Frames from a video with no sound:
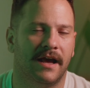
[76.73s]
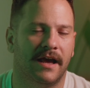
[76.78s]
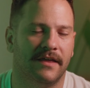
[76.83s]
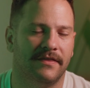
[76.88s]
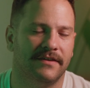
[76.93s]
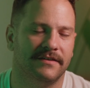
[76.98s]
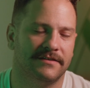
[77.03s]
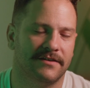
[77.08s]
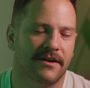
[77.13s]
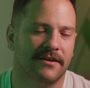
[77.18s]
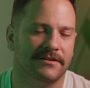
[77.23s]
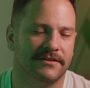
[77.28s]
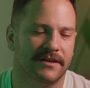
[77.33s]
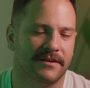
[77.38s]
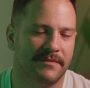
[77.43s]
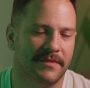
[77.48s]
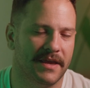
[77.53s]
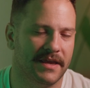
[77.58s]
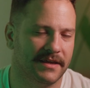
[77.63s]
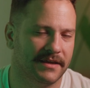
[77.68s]
this car is
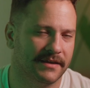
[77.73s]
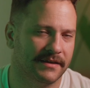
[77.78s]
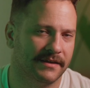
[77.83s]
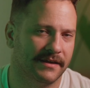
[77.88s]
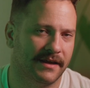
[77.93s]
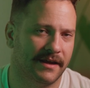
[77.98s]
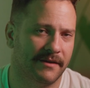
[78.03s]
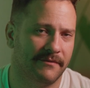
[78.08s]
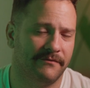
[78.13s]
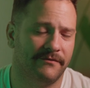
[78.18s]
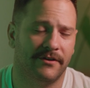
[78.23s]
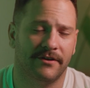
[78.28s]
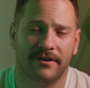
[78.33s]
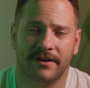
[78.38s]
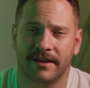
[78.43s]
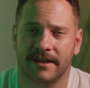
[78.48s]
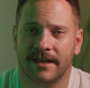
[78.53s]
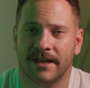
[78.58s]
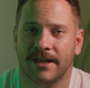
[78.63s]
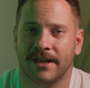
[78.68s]
going to make. I'm
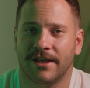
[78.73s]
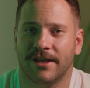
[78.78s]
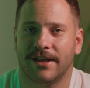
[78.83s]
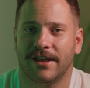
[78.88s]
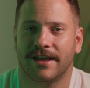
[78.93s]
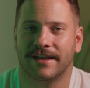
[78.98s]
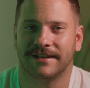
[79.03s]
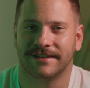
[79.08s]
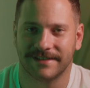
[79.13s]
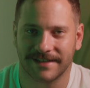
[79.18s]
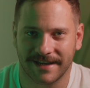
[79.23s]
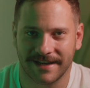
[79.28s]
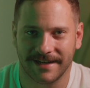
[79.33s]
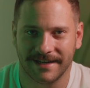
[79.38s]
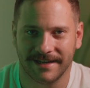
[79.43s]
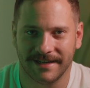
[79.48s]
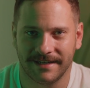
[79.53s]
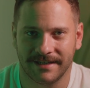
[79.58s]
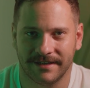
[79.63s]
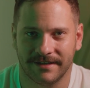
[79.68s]
very
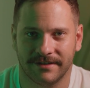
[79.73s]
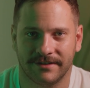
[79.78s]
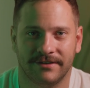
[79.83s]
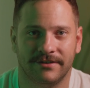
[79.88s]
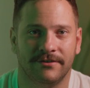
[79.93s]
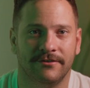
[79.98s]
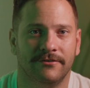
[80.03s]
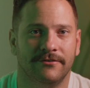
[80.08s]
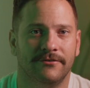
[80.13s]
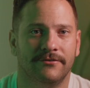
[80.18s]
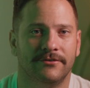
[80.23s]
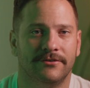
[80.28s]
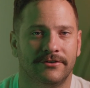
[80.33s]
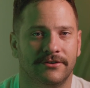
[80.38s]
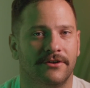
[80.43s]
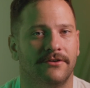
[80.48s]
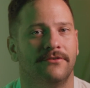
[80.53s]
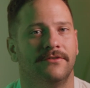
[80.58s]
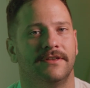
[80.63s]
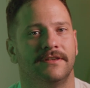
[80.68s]
excited to
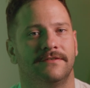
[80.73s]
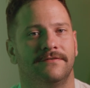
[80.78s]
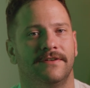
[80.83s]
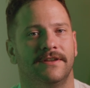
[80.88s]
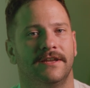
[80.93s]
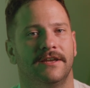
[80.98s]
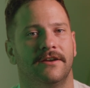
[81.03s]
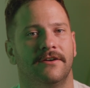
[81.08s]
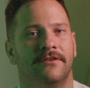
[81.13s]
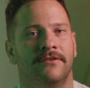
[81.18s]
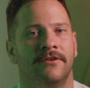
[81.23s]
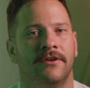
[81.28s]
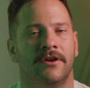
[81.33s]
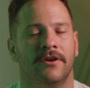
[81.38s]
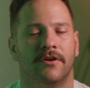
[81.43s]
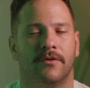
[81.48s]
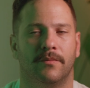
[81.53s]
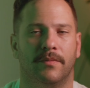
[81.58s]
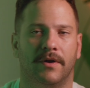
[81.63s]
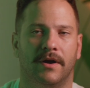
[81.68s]
show this video,
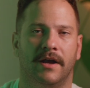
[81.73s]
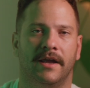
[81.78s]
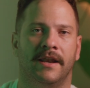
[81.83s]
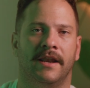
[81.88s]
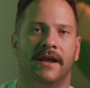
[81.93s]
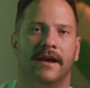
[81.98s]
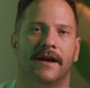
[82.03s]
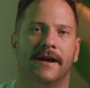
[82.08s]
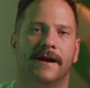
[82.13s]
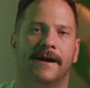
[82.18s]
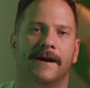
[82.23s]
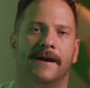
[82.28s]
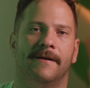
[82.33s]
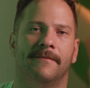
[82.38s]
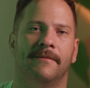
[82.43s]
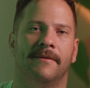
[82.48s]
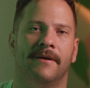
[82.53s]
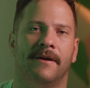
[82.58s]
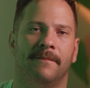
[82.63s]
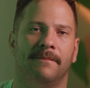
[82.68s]
but
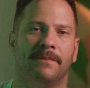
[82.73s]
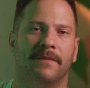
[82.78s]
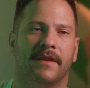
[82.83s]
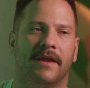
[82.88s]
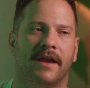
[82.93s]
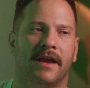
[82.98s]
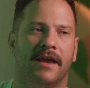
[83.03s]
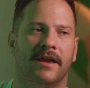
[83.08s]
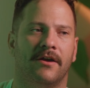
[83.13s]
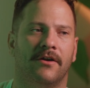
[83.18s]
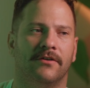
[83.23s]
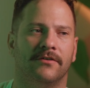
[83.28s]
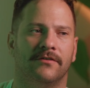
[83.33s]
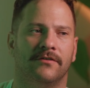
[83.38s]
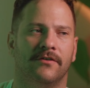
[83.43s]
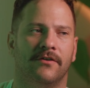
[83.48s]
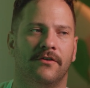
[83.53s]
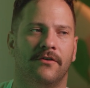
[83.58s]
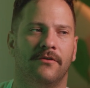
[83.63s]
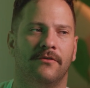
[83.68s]
I
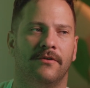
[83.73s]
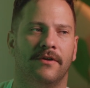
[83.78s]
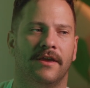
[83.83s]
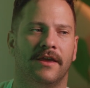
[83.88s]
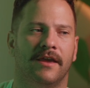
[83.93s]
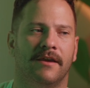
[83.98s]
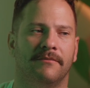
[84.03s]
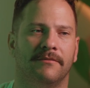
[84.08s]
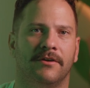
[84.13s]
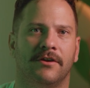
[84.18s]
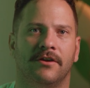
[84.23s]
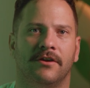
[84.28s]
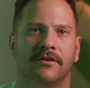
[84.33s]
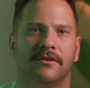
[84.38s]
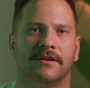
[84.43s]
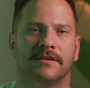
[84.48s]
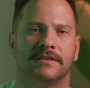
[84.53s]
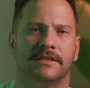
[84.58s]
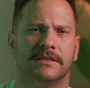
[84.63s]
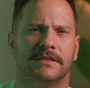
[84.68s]
also am
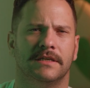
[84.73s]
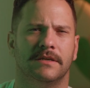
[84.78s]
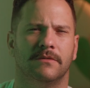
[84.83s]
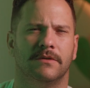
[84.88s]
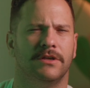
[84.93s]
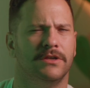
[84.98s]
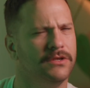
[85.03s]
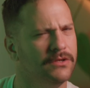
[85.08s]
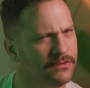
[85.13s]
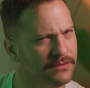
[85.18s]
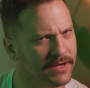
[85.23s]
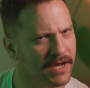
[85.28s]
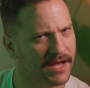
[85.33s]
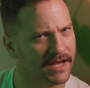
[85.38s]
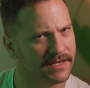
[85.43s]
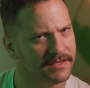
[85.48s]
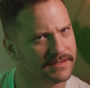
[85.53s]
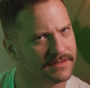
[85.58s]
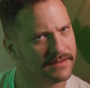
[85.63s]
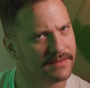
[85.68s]
curious to see what you
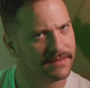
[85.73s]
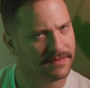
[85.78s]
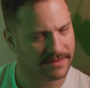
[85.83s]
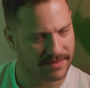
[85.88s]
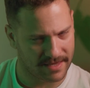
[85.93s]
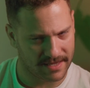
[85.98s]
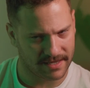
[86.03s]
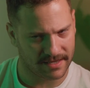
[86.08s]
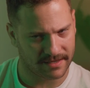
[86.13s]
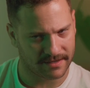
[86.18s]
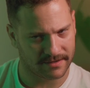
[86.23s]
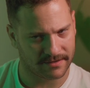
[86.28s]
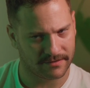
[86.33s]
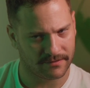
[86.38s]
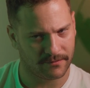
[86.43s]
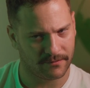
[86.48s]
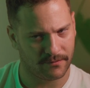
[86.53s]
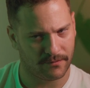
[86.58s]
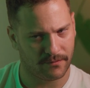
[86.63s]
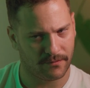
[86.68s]
guys think
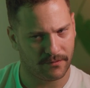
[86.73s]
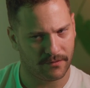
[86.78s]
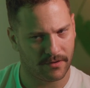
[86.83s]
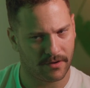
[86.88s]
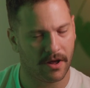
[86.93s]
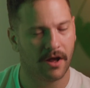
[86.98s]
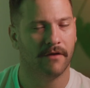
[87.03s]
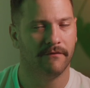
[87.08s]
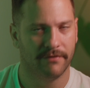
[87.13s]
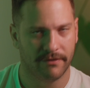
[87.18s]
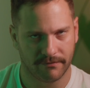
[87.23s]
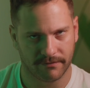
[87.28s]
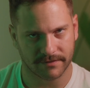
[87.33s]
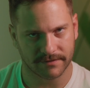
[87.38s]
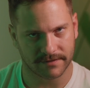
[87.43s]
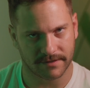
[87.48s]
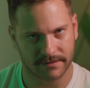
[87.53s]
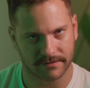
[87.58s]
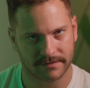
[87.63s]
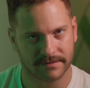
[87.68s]
of the
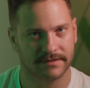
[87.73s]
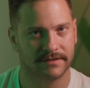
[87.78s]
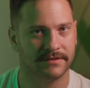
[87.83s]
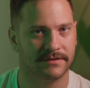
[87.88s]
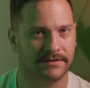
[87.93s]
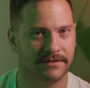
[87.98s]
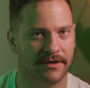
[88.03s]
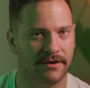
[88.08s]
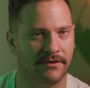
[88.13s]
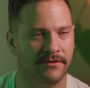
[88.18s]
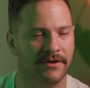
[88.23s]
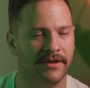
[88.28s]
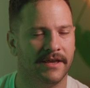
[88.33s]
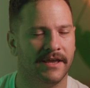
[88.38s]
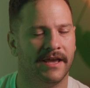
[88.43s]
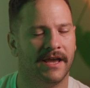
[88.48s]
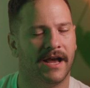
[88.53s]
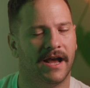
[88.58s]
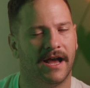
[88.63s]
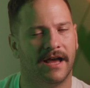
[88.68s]
results. So
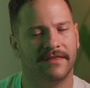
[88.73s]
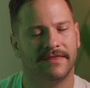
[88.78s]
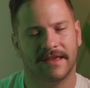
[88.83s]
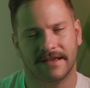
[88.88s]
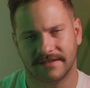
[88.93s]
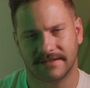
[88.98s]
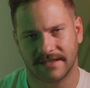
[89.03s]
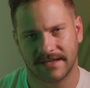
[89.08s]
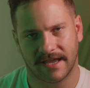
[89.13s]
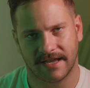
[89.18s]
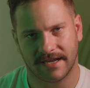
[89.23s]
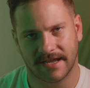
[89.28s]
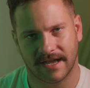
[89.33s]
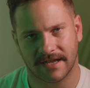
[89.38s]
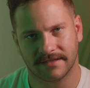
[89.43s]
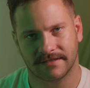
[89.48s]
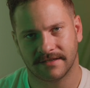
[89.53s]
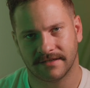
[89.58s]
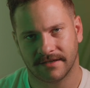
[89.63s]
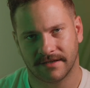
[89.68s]
thanks again,
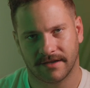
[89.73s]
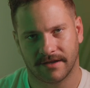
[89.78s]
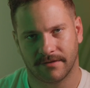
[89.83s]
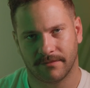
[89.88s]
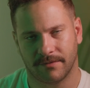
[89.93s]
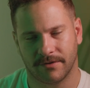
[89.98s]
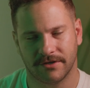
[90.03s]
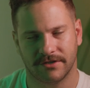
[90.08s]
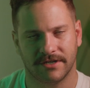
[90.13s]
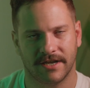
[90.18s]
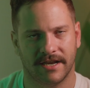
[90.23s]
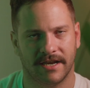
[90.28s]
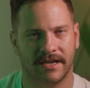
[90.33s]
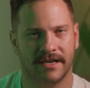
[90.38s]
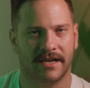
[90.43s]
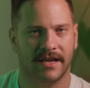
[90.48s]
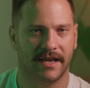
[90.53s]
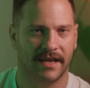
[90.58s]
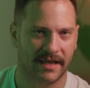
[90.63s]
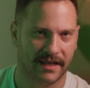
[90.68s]
guys. I appreciate it,
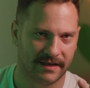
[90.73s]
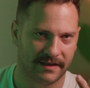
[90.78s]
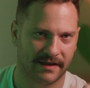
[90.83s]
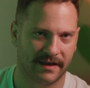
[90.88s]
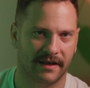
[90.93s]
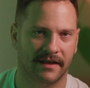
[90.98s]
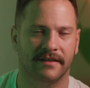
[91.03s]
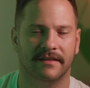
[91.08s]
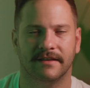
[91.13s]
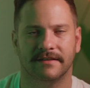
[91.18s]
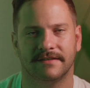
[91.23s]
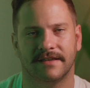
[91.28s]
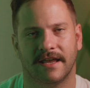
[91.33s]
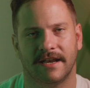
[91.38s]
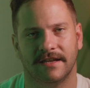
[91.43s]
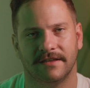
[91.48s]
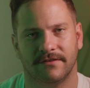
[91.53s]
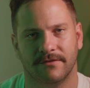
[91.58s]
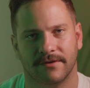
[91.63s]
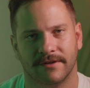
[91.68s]
and let's get
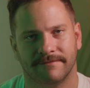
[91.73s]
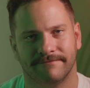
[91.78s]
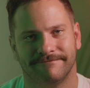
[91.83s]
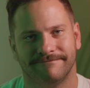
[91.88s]
into it.